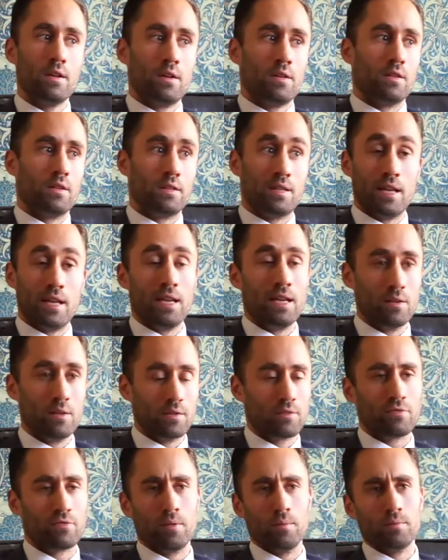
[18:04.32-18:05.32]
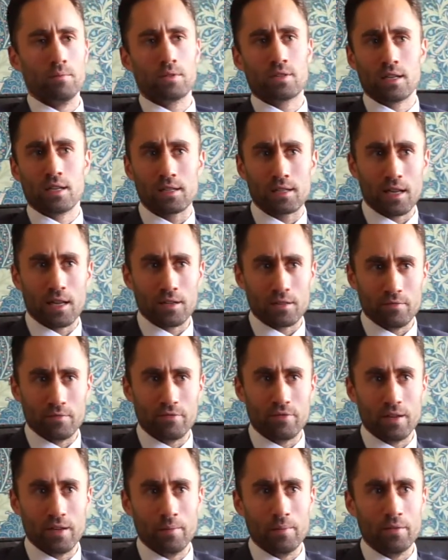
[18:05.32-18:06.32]
The tea was from 6,000
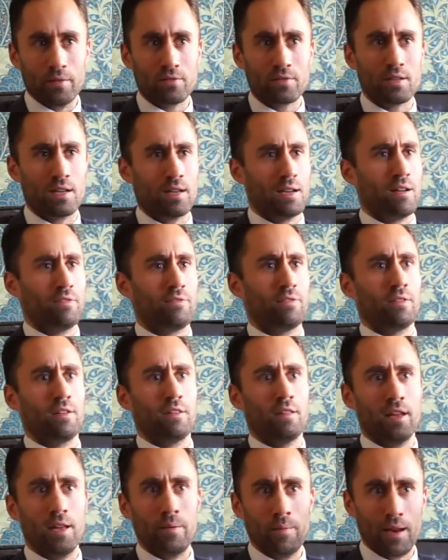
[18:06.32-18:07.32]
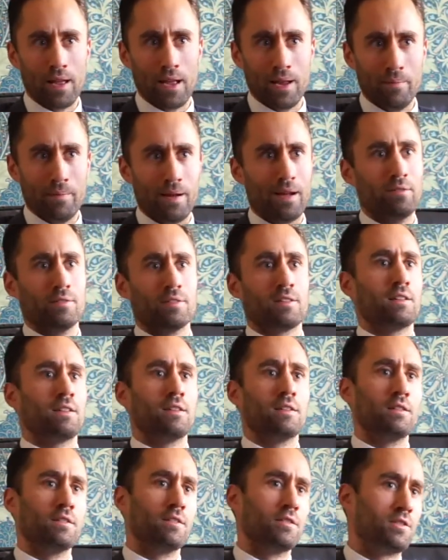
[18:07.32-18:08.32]
feet above sea level in the Himalayan
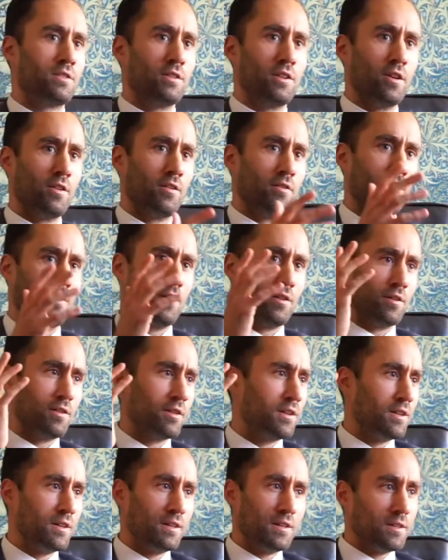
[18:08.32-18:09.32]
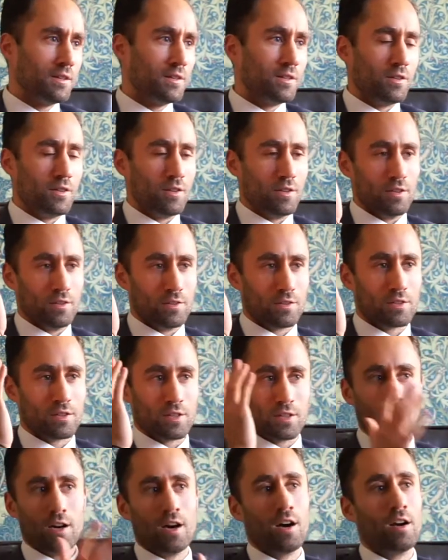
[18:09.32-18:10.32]
mountains. The
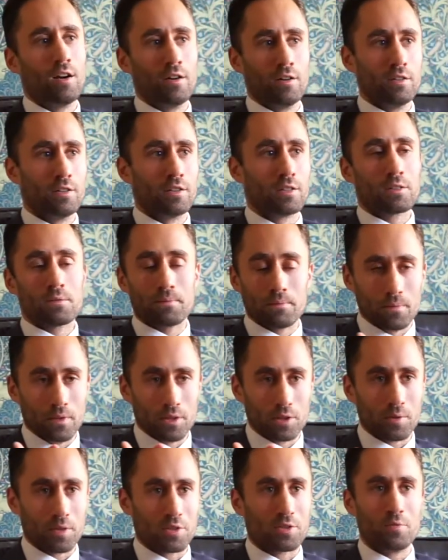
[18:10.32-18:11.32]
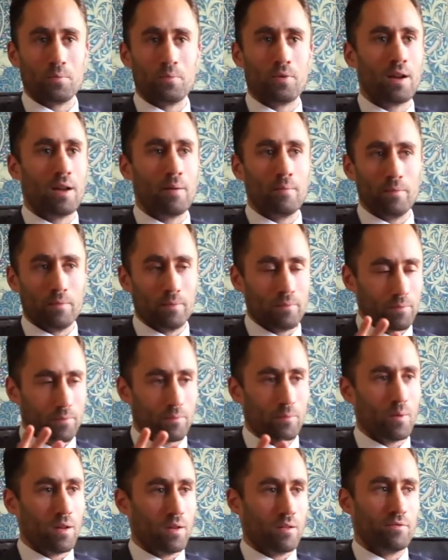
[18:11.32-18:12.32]
Cigars, Choix Supreme,
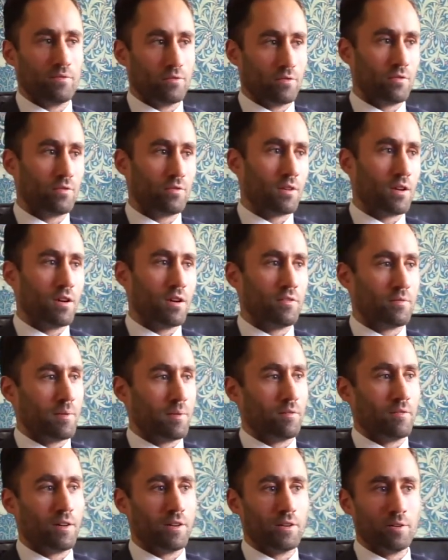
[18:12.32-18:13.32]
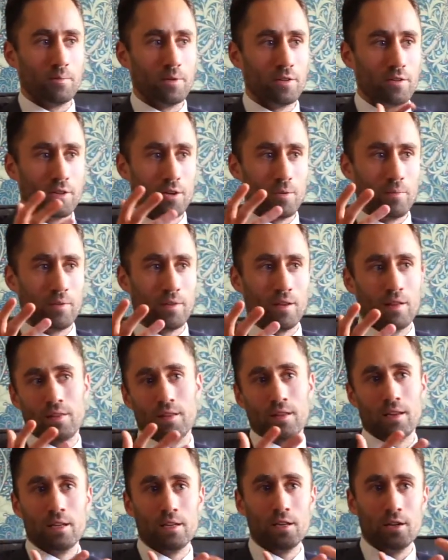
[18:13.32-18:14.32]
wonderful cigar from El Rey del Mundo, but then
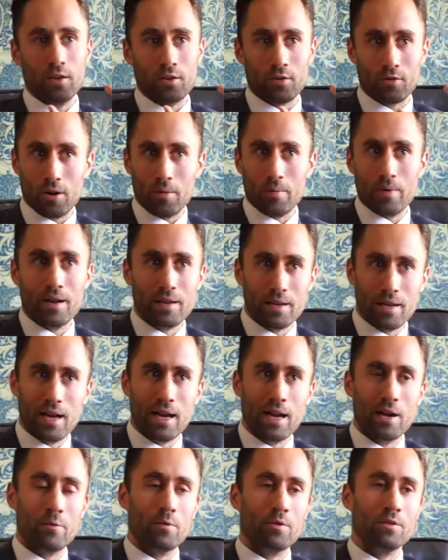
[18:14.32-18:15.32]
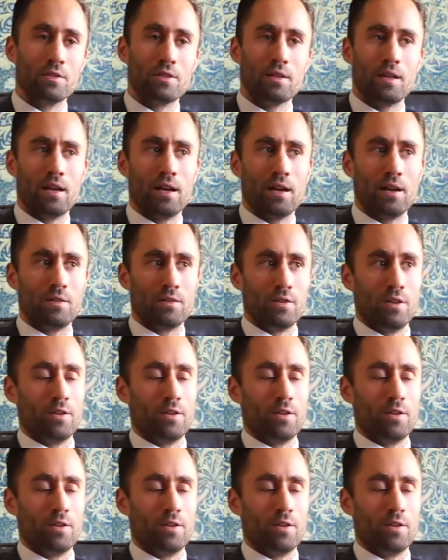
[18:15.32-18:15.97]
the Grand Marnier was their